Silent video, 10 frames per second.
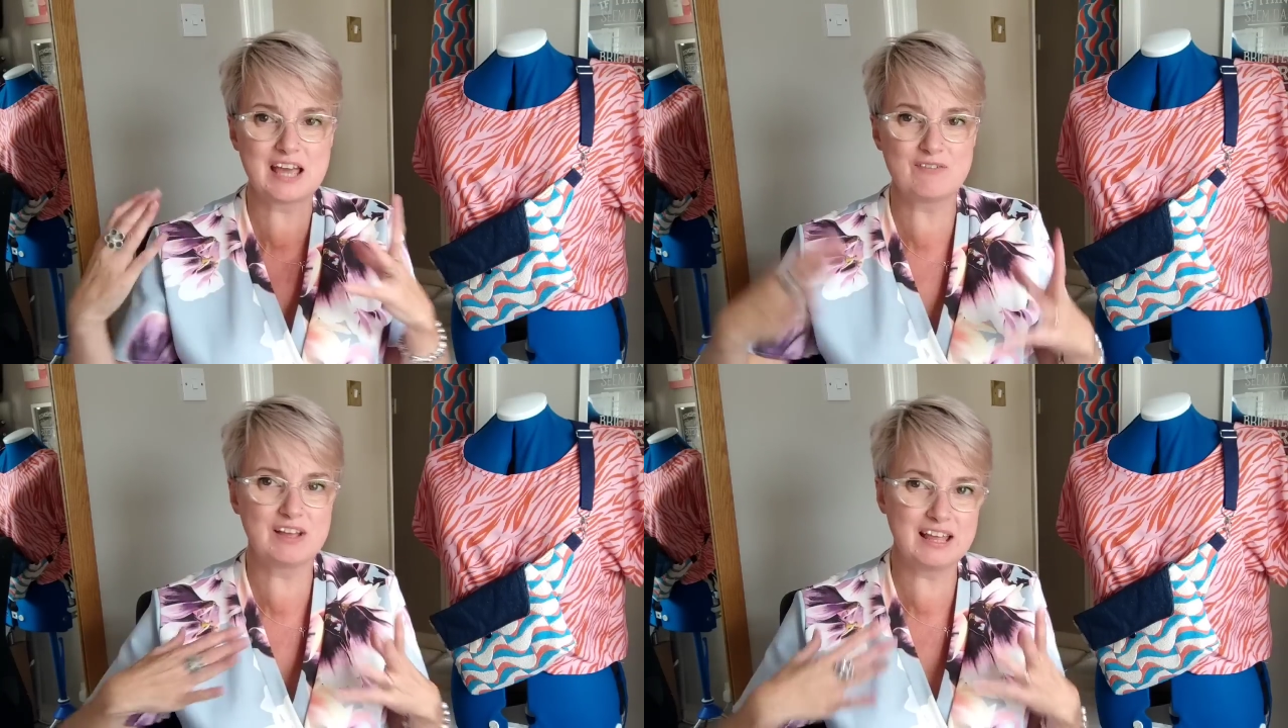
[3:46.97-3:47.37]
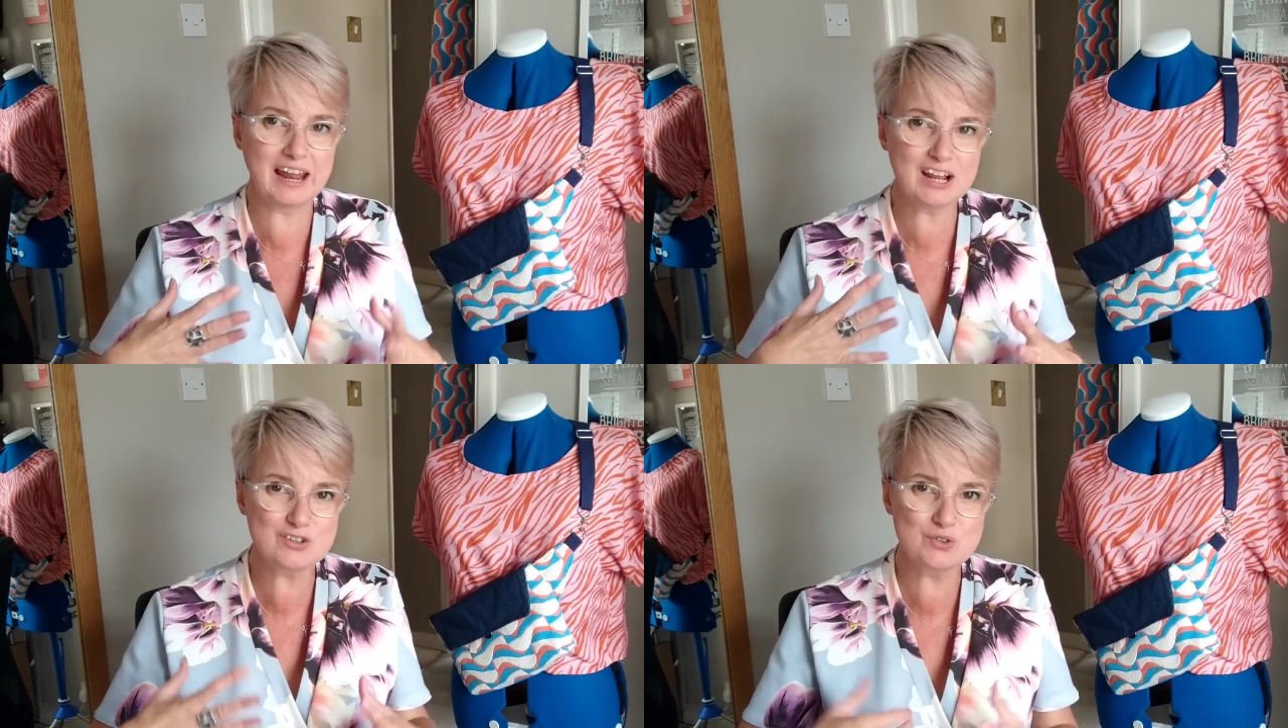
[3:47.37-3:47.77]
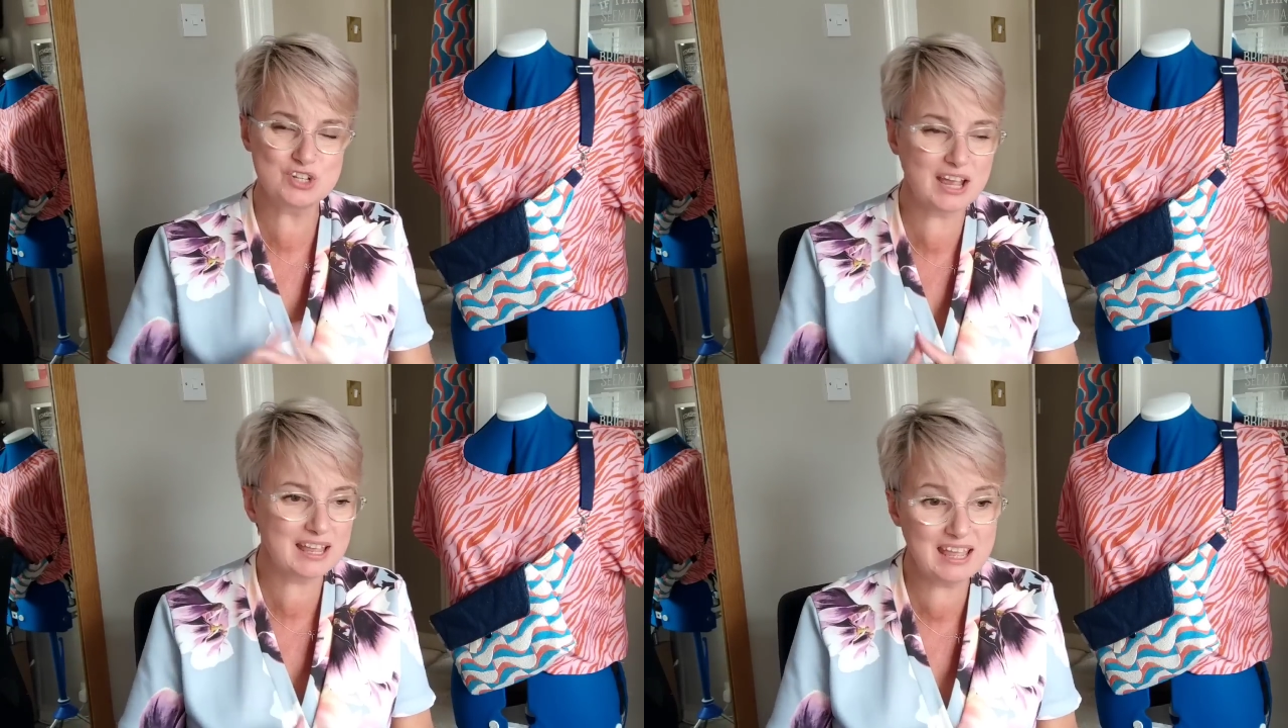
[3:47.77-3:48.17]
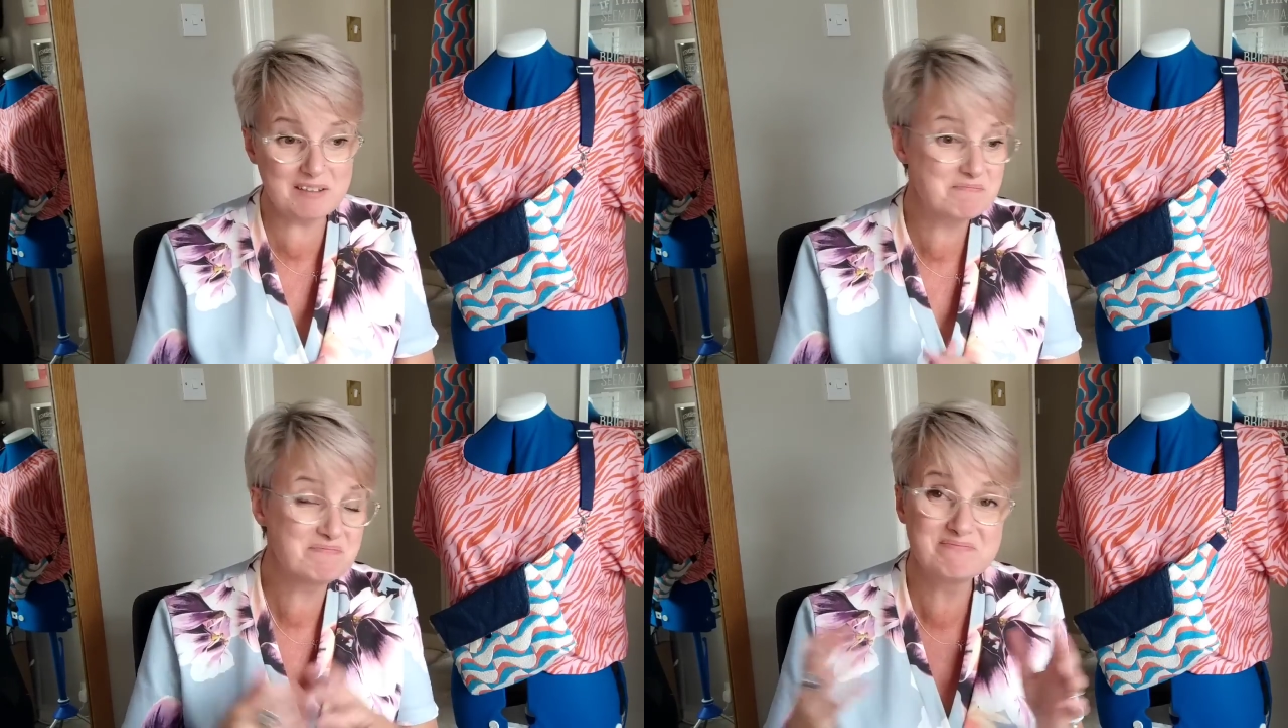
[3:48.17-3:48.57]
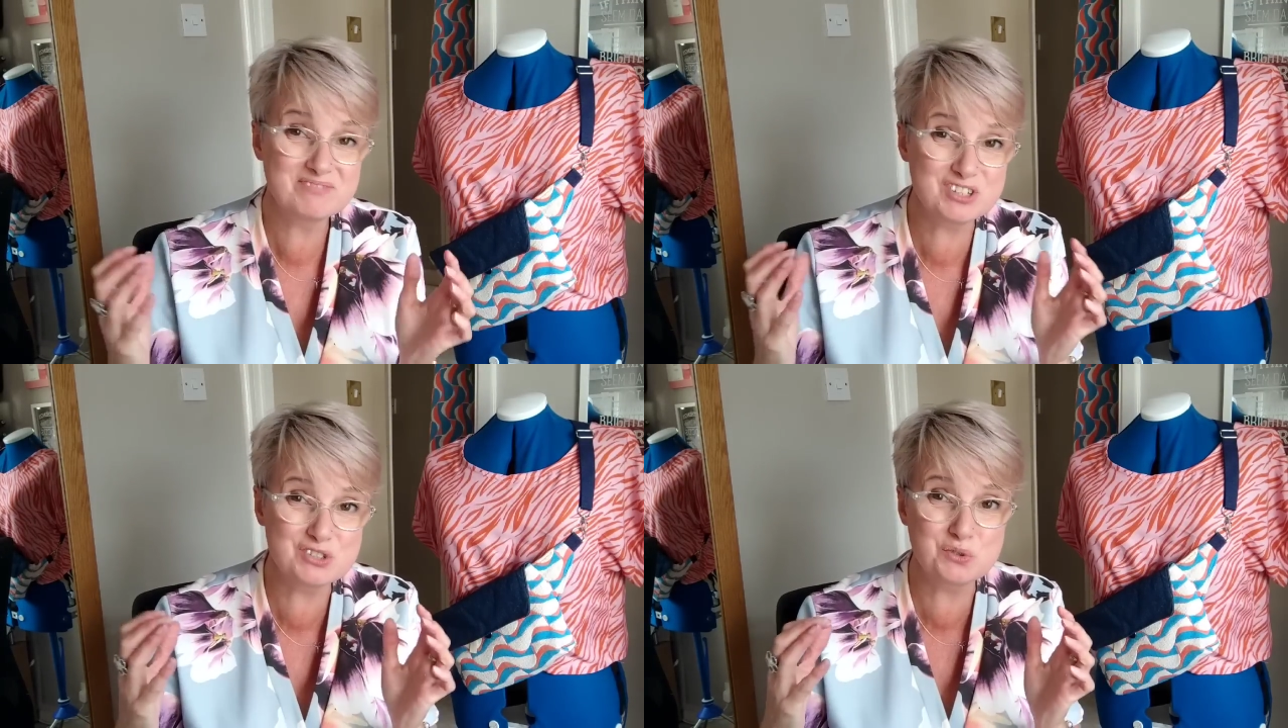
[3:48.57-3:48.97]
to having an actual jacket.
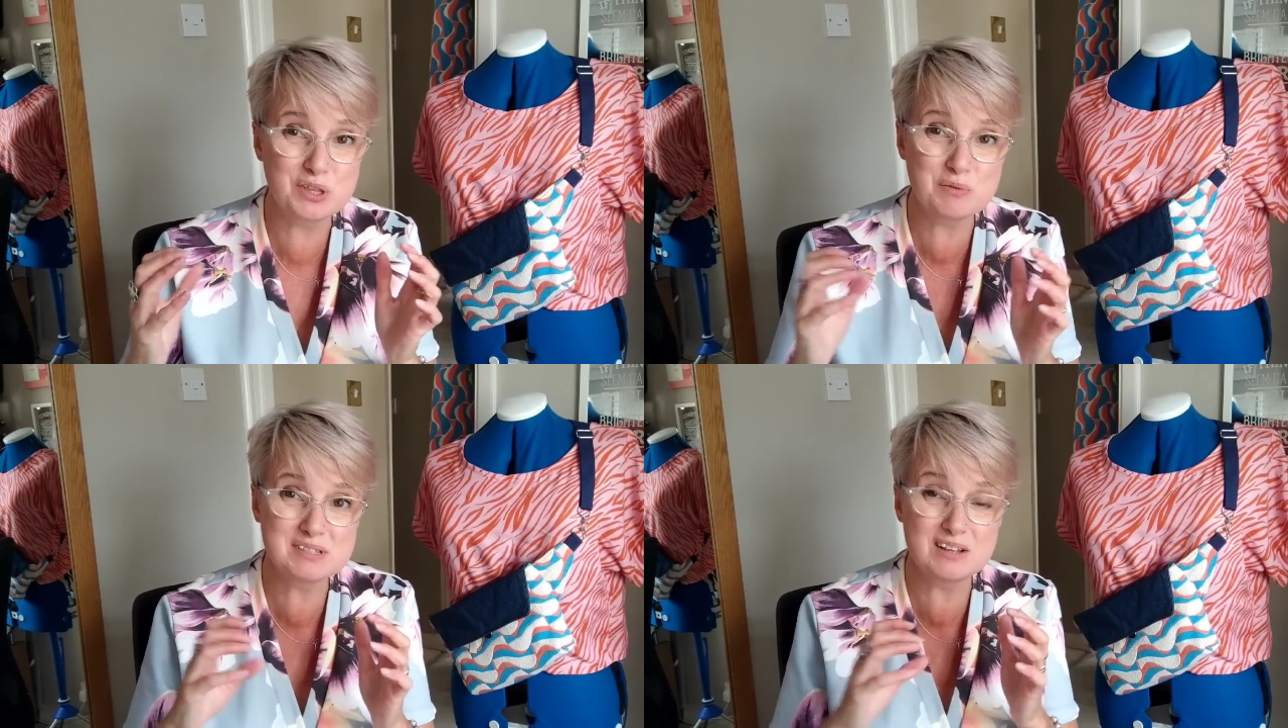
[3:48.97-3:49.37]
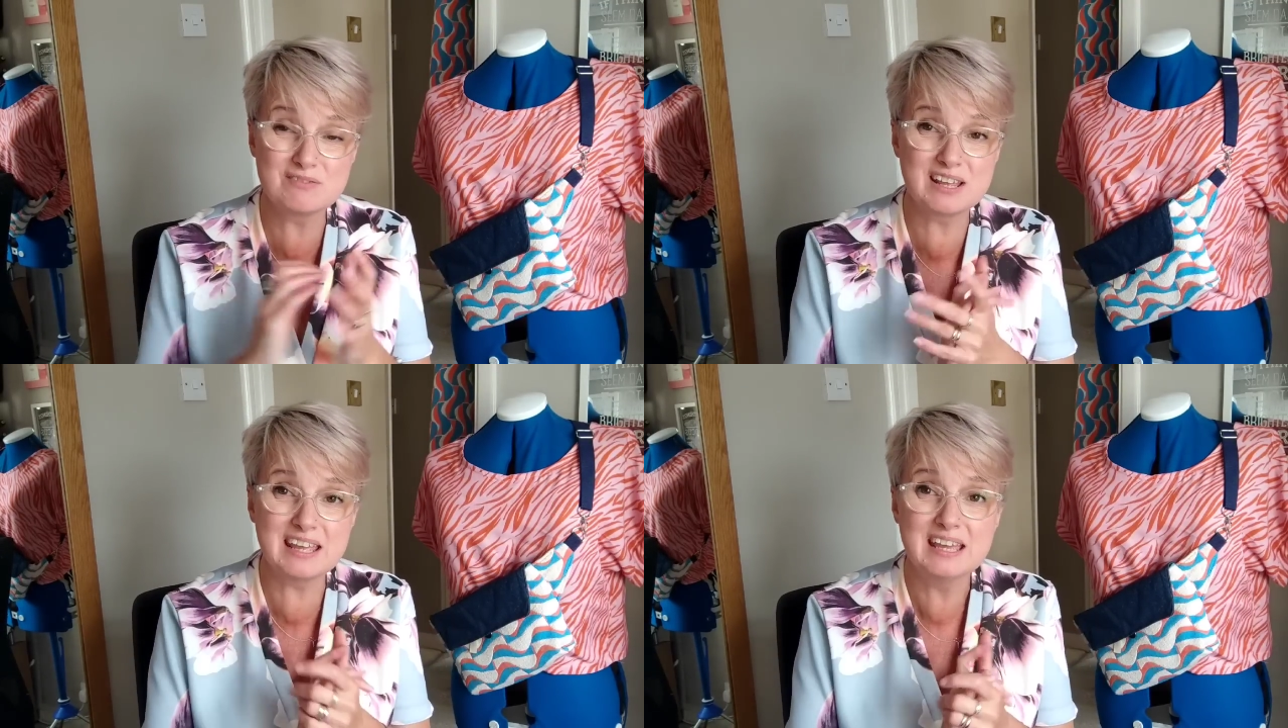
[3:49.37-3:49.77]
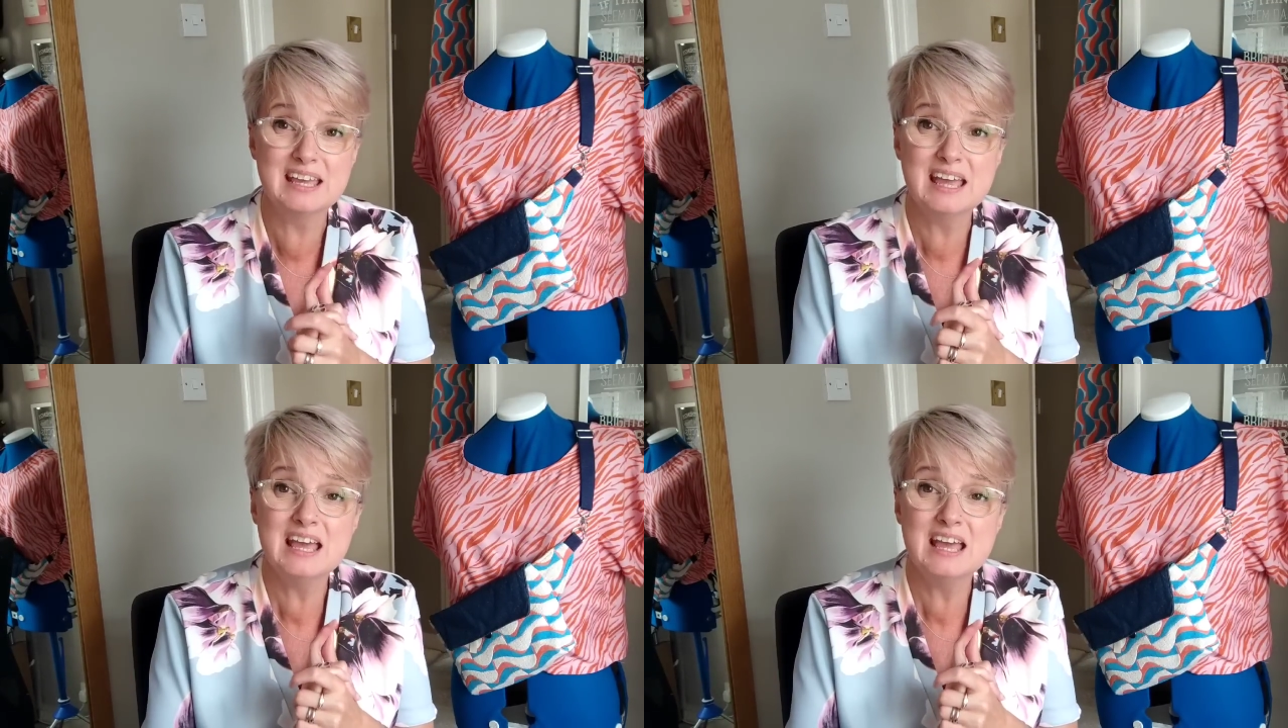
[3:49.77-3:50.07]
Just thought that was lovely.